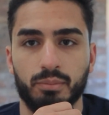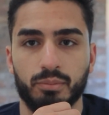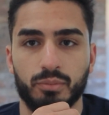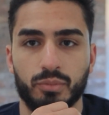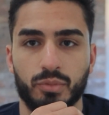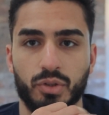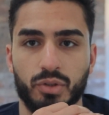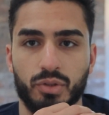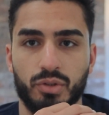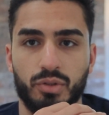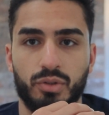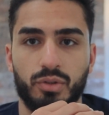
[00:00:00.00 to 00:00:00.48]

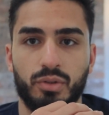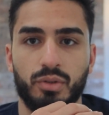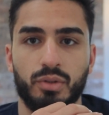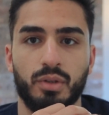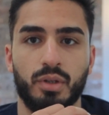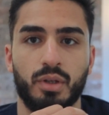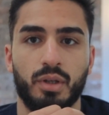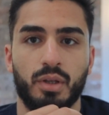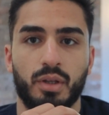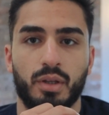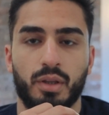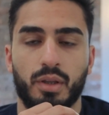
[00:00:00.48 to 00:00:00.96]
Just
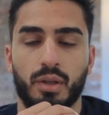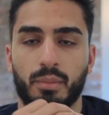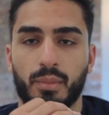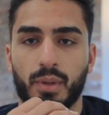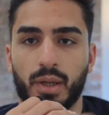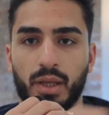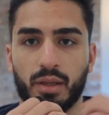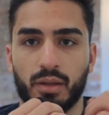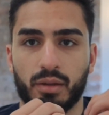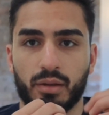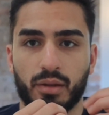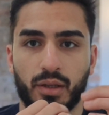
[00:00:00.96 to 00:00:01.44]
the
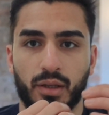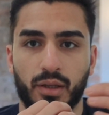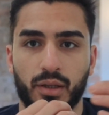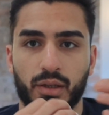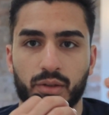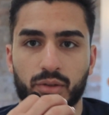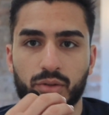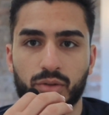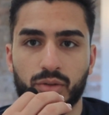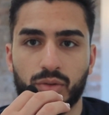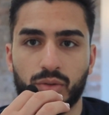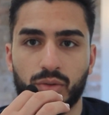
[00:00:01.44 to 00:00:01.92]
main thing
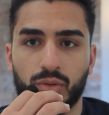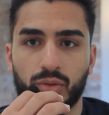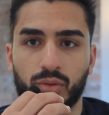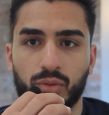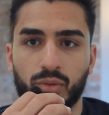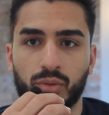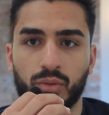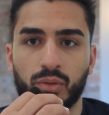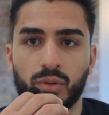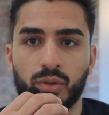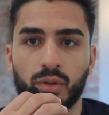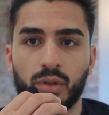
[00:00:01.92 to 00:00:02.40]
is
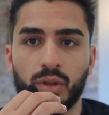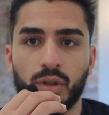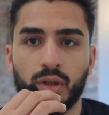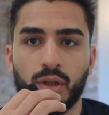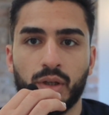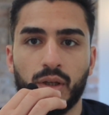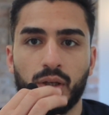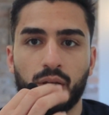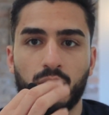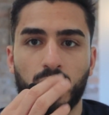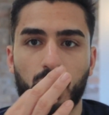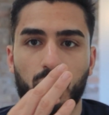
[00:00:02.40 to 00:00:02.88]
to
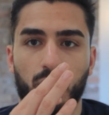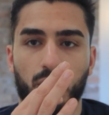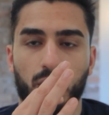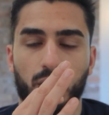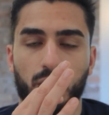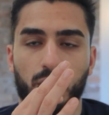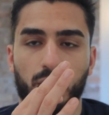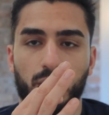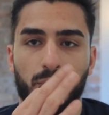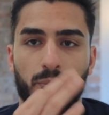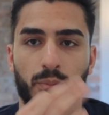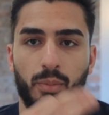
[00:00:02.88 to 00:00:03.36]

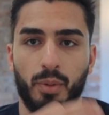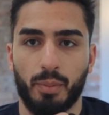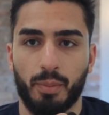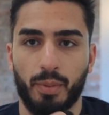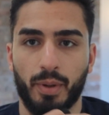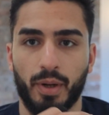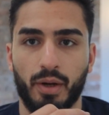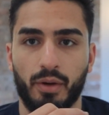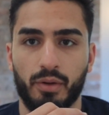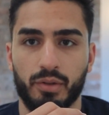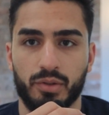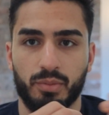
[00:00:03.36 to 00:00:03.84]

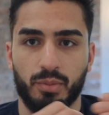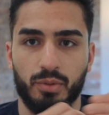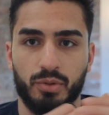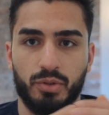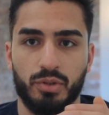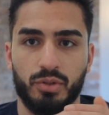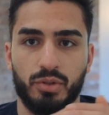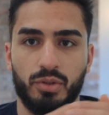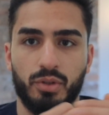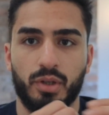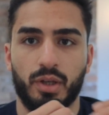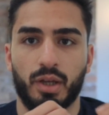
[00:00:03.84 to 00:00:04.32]
prepare as
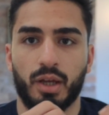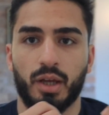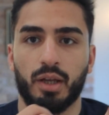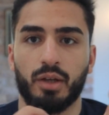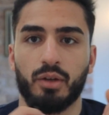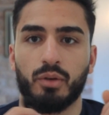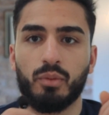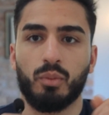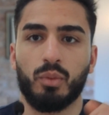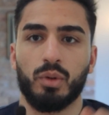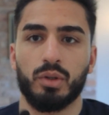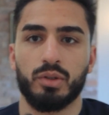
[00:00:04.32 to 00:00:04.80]
much as you
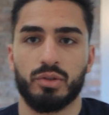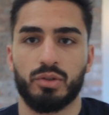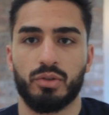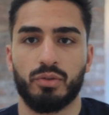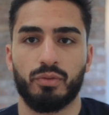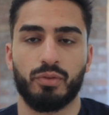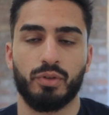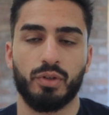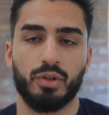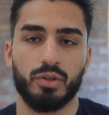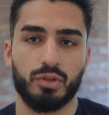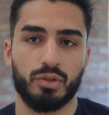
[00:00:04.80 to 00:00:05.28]
can. Once you
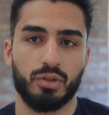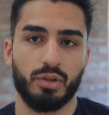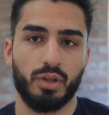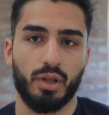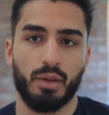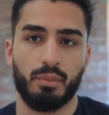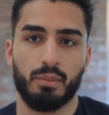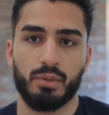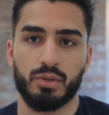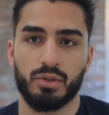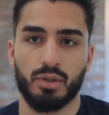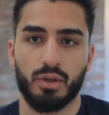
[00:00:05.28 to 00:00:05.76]
finish the
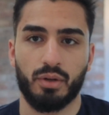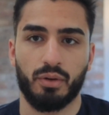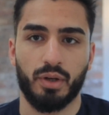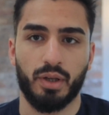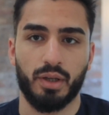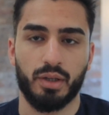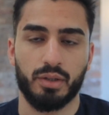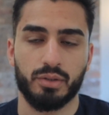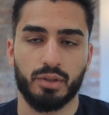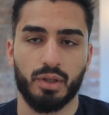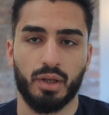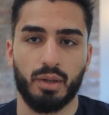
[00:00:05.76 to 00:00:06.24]

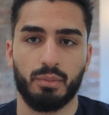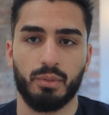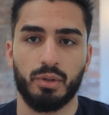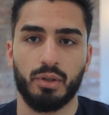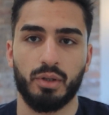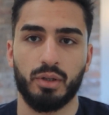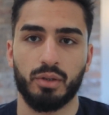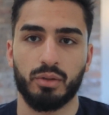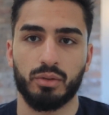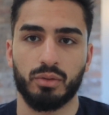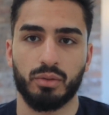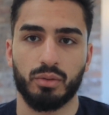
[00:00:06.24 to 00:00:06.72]
MSRA exam, you
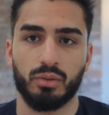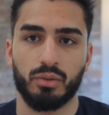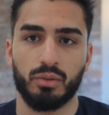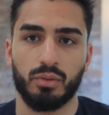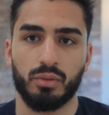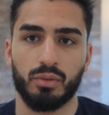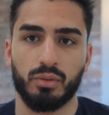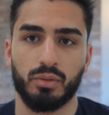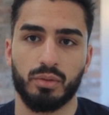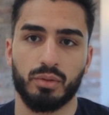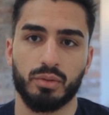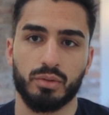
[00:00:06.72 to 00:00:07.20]
need
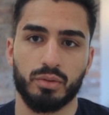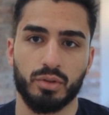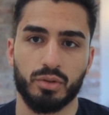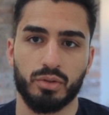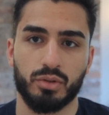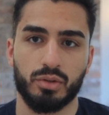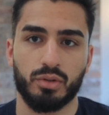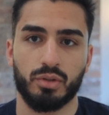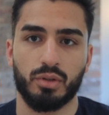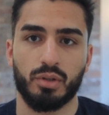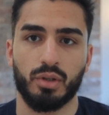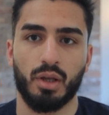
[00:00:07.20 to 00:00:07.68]
to
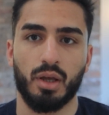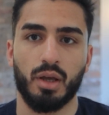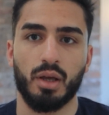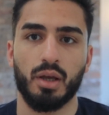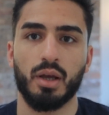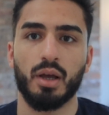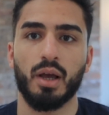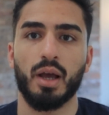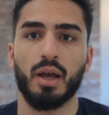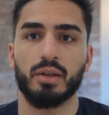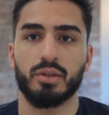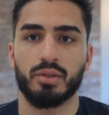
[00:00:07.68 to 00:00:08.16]
just
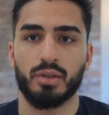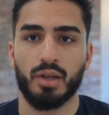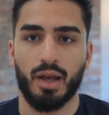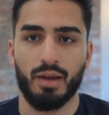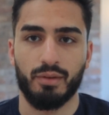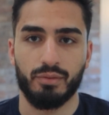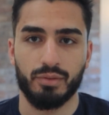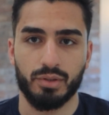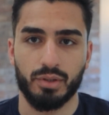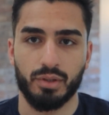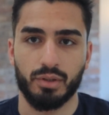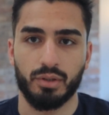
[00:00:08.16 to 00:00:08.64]

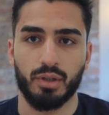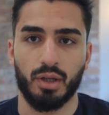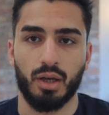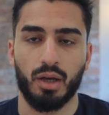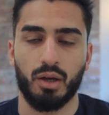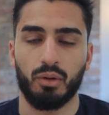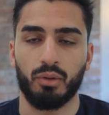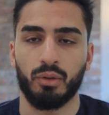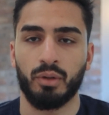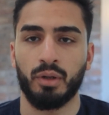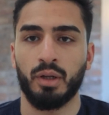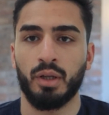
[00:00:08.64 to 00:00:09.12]
sit
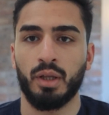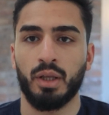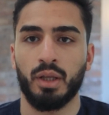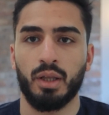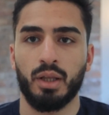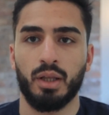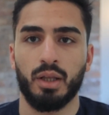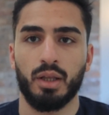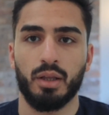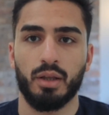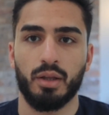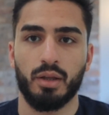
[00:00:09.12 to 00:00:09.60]
down,
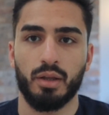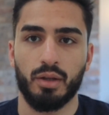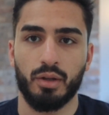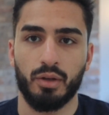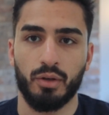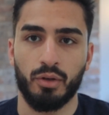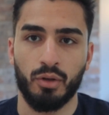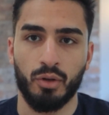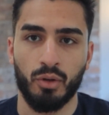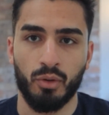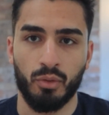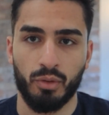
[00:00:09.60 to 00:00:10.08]

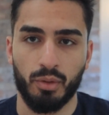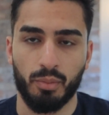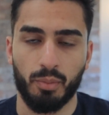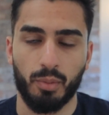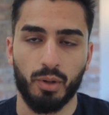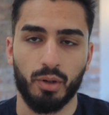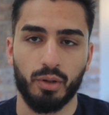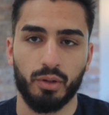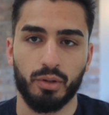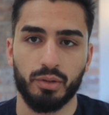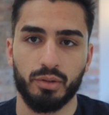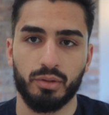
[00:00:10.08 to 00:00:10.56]
know the
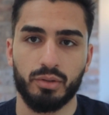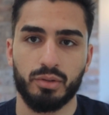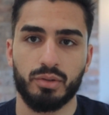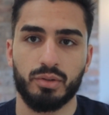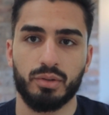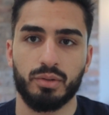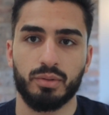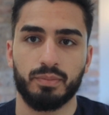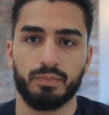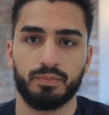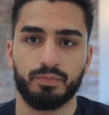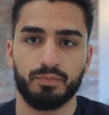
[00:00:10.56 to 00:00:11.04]

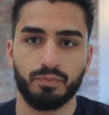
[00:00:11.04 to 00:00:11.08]
parts,